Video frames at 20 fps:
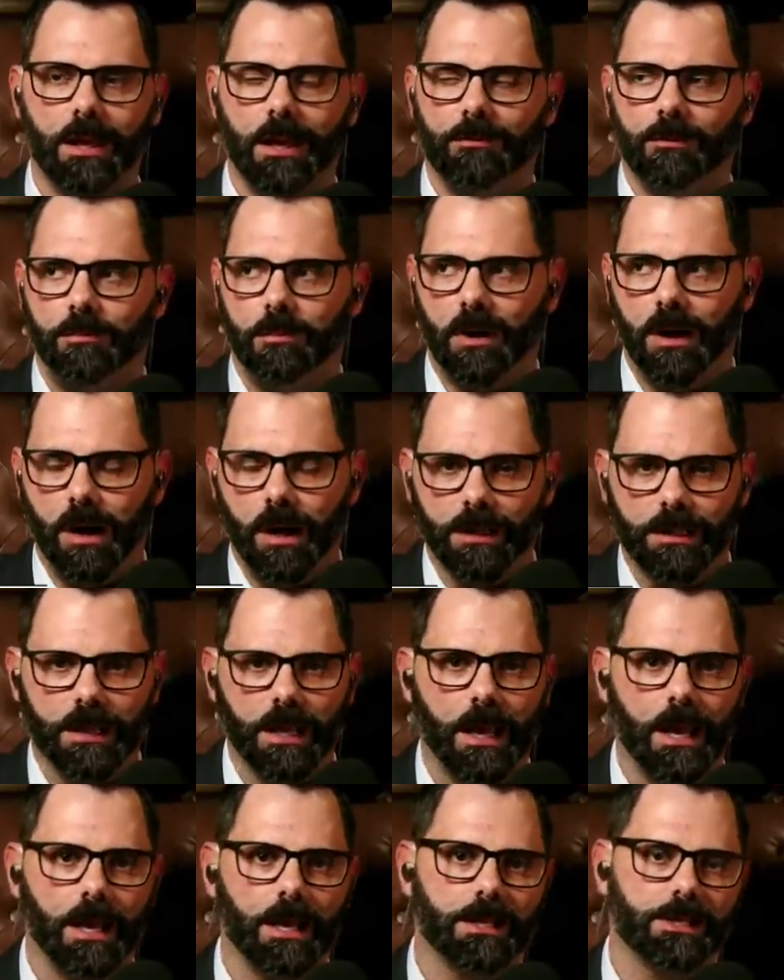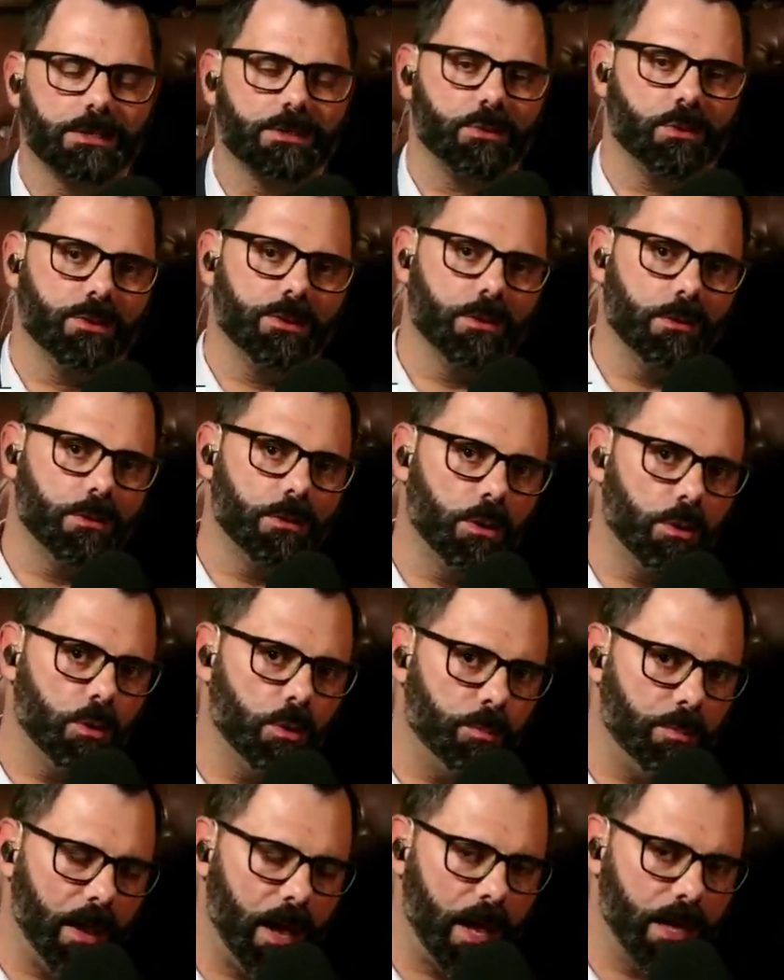They have a podcast, or they're a
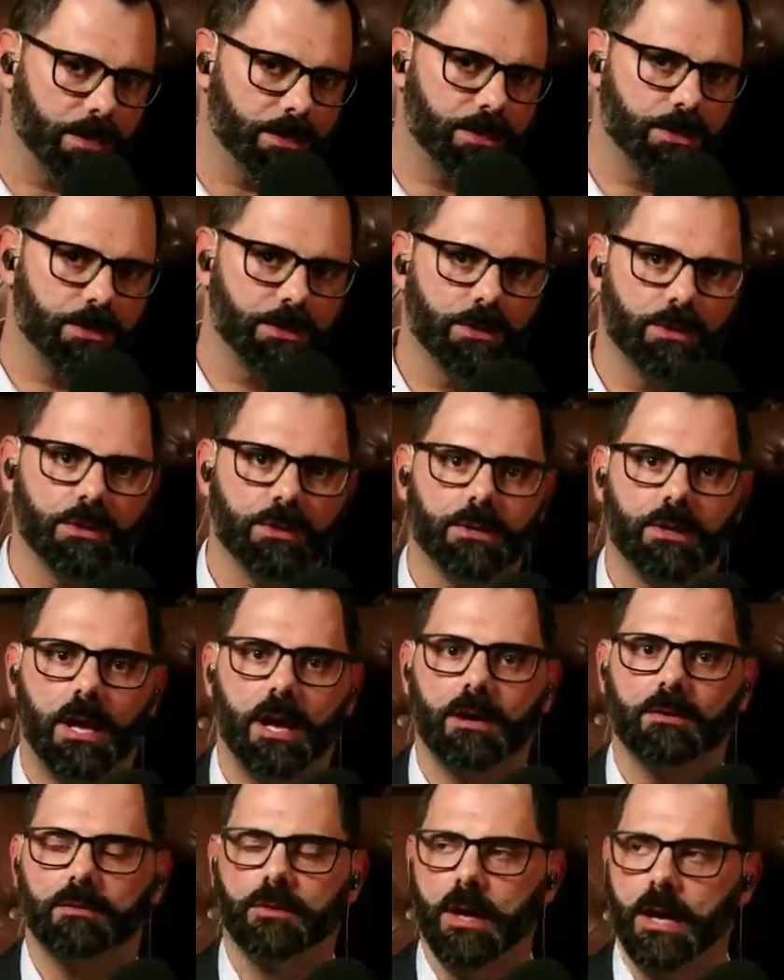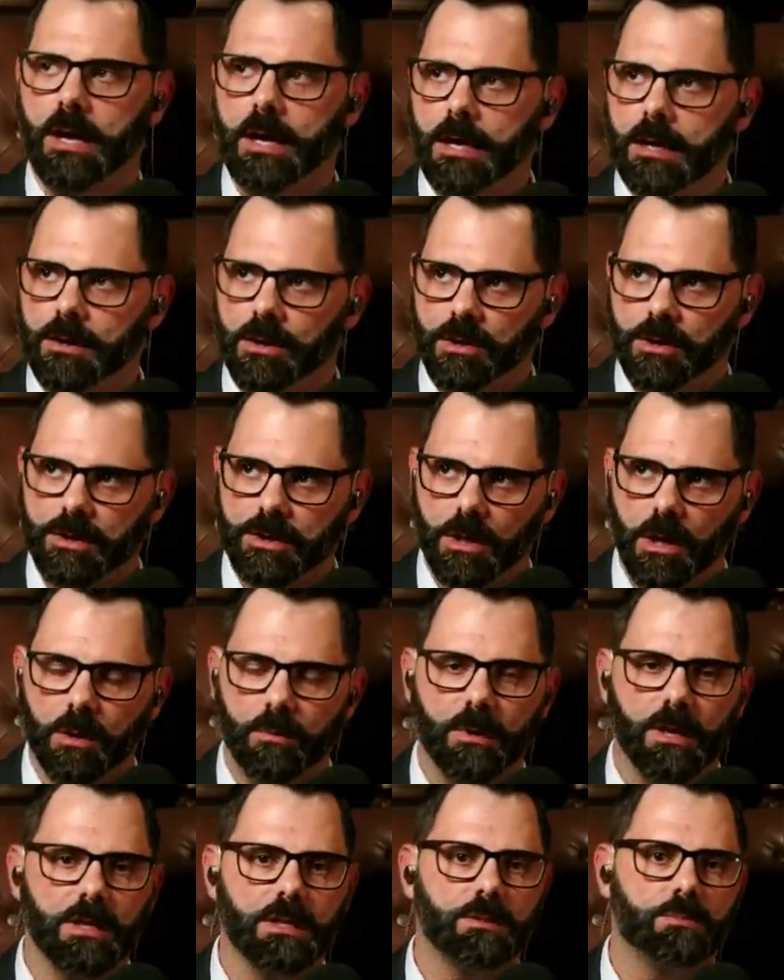local pastor and have their
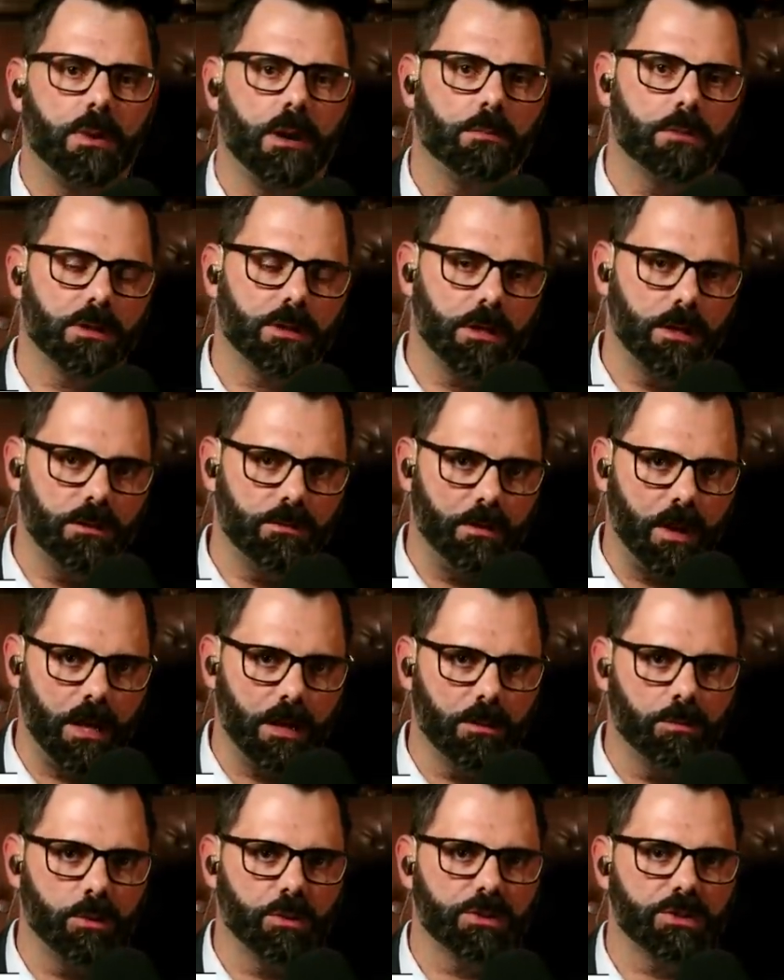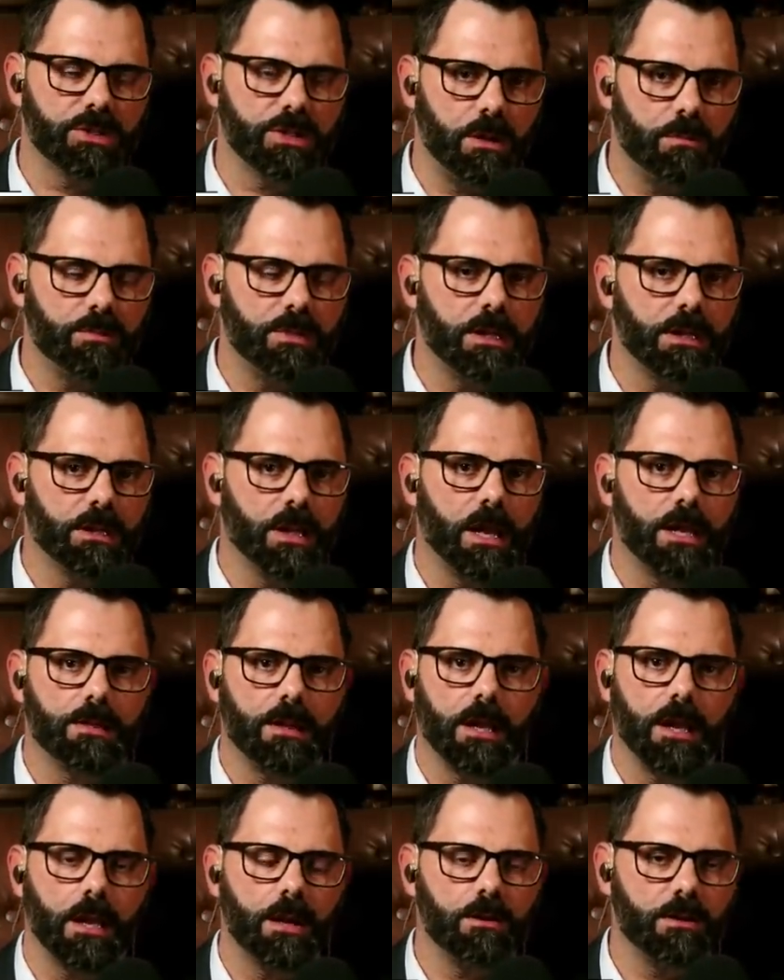sermons publicly available, something like
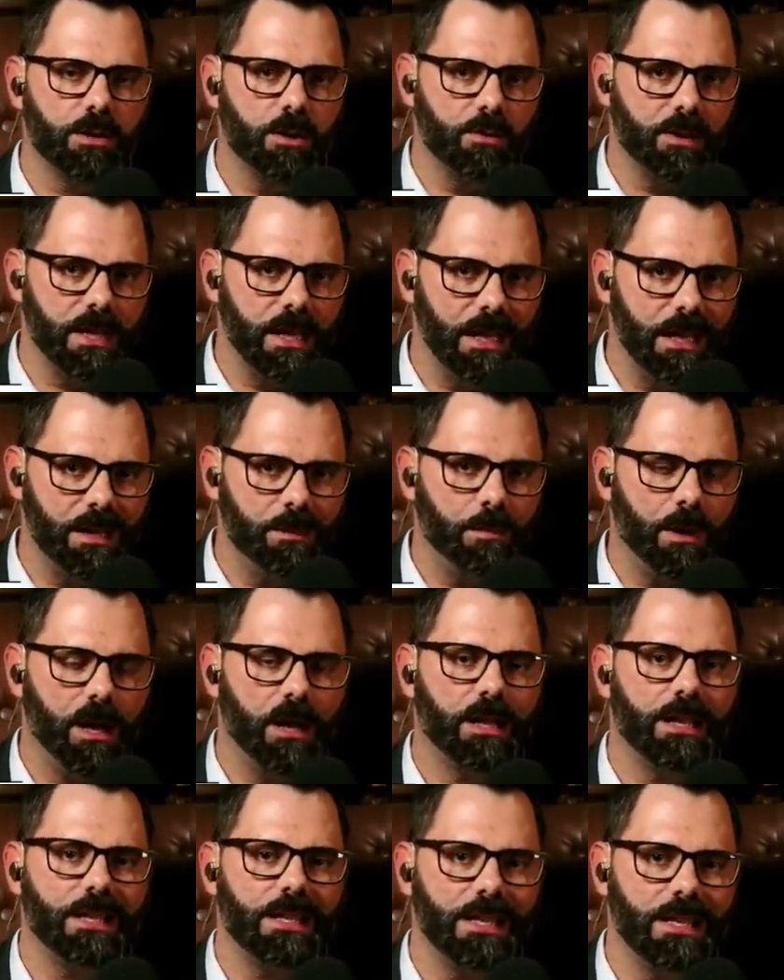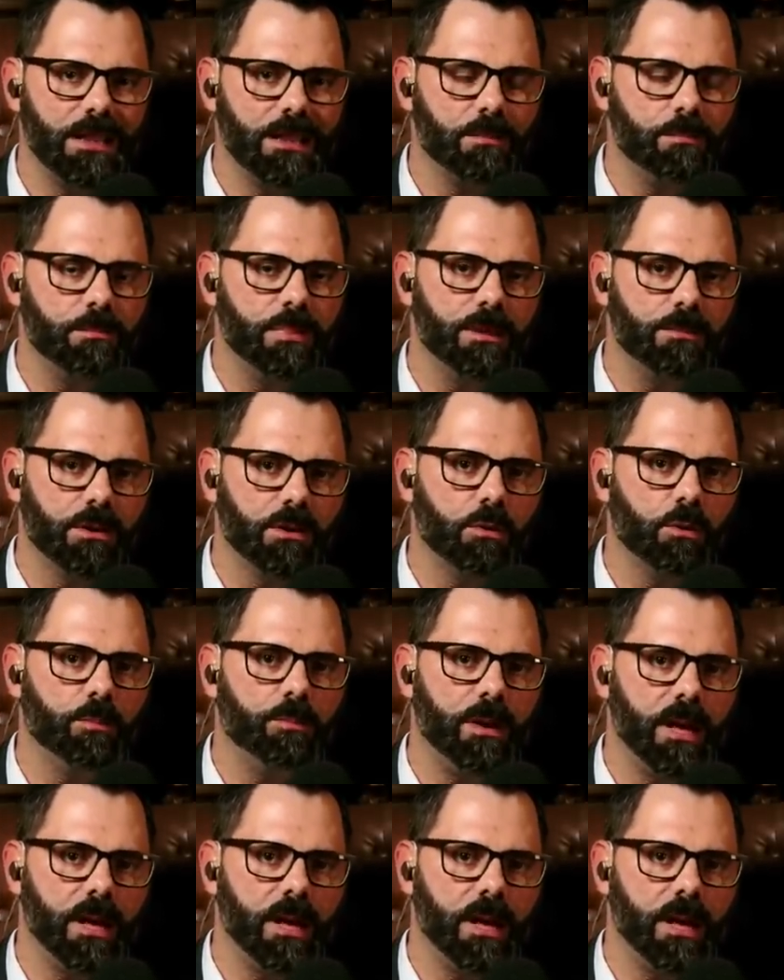that. I don't know anybody in the biblical